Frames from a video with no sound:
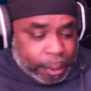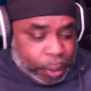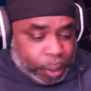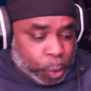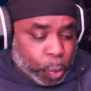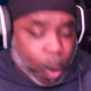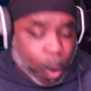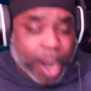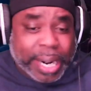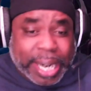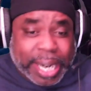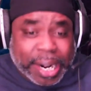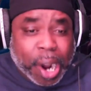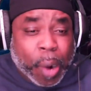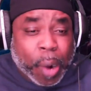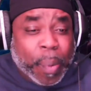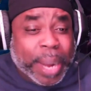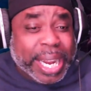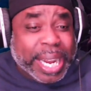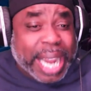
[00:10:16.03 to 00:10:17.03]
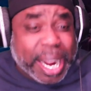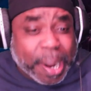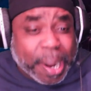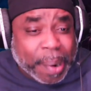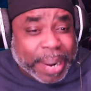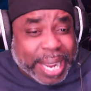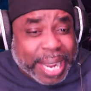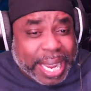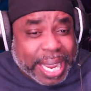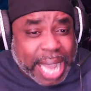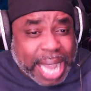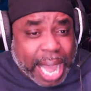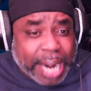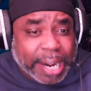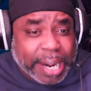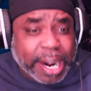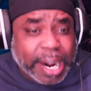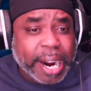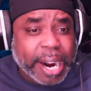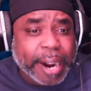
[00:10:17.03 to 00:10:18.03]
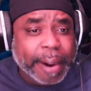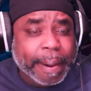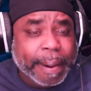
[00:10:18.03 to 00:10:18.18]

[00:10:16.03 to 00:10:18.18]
wanting to know when they're going to get out of there,